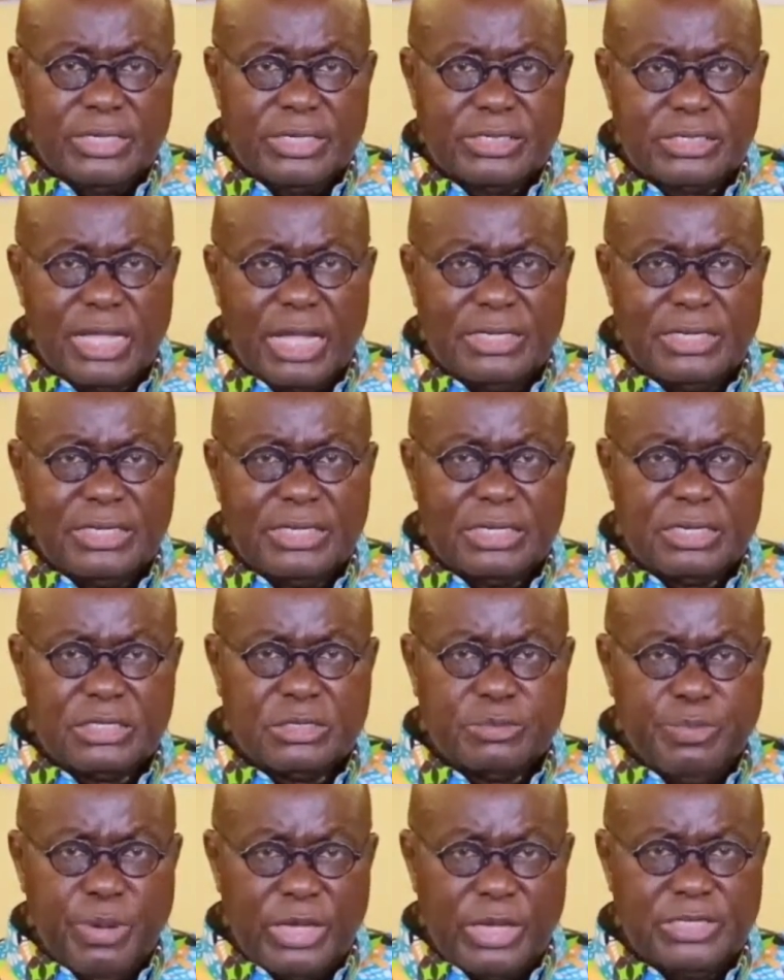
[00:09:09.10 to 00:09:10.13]
has started
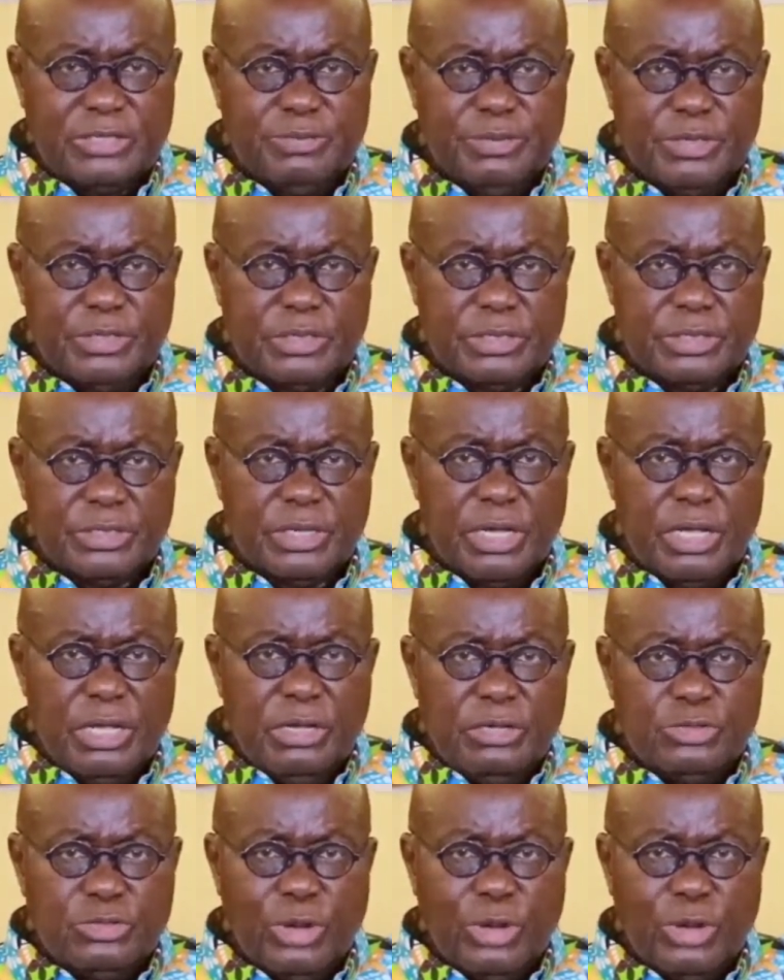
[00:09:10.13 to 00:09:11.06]
disbursements